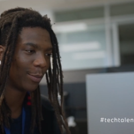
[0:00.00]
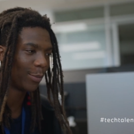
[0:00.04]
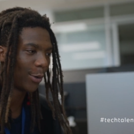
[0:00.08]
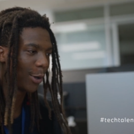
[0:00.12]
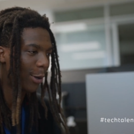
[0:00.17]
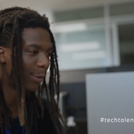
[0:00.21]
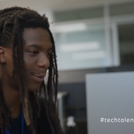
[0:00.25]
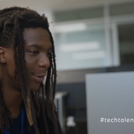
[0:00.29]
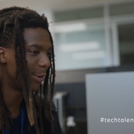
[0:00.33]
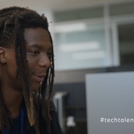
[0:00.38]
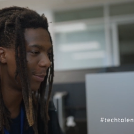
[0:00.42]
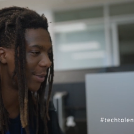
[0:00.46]

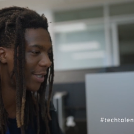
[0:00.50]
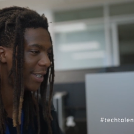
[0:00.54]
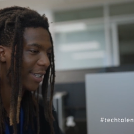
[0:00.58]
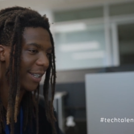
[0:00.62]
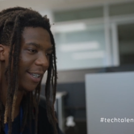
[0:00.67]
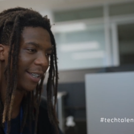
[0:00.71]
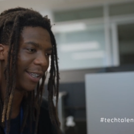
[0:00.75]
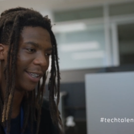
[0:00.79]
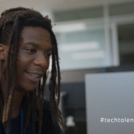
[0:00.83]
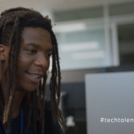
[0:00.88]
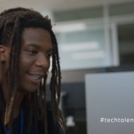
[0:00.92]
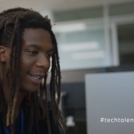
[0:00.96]
problems
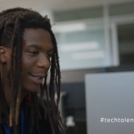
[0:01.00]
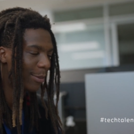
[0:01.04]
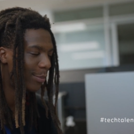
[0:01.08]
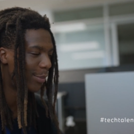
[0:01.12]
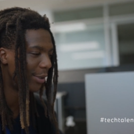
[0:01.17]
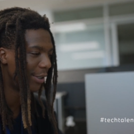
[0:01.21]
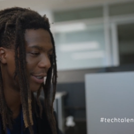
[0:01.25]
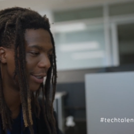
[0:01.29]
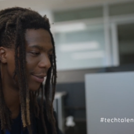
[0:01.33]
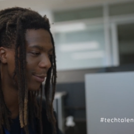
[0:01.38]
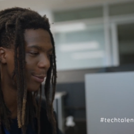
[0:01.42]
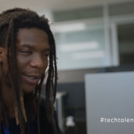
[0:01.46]
here and there,
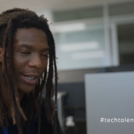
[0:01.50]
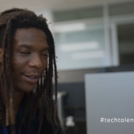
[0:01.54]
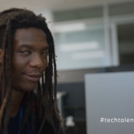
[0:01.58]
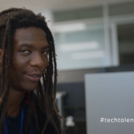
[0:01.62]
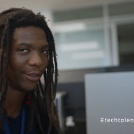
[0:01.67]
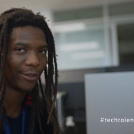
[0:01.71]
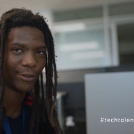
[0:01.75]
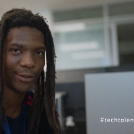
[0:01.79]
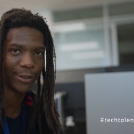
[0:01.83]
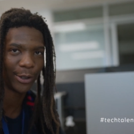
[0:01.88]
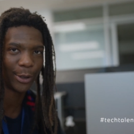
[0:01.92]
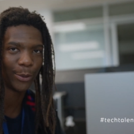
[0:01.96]
but we're
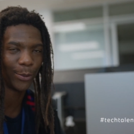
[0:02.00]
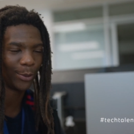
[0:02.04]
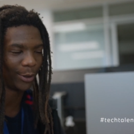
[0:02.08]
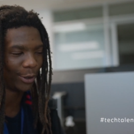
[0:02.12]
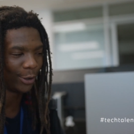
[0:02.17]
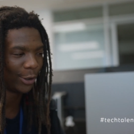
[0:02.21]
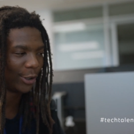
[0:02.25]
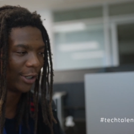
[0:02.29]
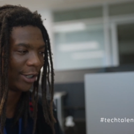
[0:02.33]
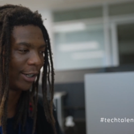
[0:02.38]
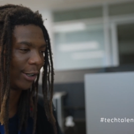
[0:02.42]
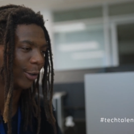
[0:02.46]
having fun, we're
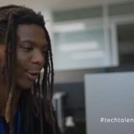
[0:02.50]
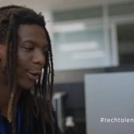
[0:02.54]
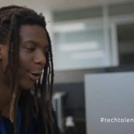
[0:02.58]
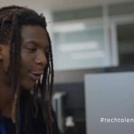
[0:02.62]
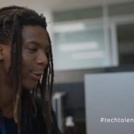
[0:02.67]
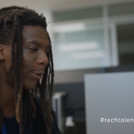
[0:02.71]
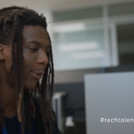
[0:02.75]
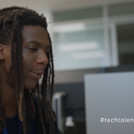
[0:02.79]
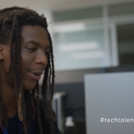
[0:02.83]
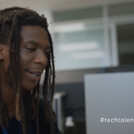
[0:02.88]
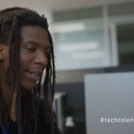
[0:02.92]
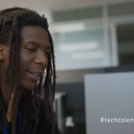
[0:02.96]
learning
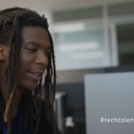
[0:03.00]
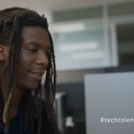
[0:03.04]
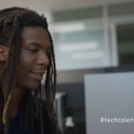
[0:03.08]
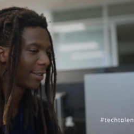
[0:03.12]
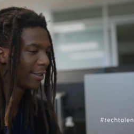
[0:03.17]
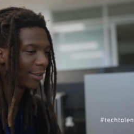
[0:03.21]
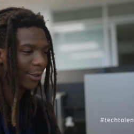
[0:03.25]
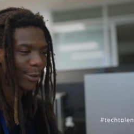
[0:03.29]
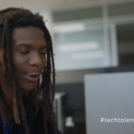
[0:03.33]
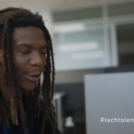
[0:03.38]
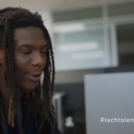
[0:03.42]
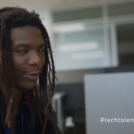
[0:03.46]
along the
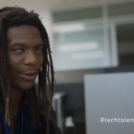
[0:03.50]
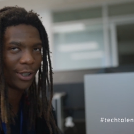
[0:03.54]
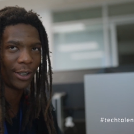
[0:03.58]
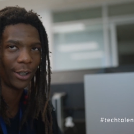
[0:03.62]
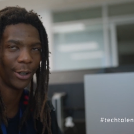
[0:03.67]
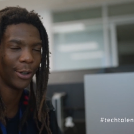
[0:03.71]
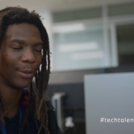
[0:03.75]
ways, can't really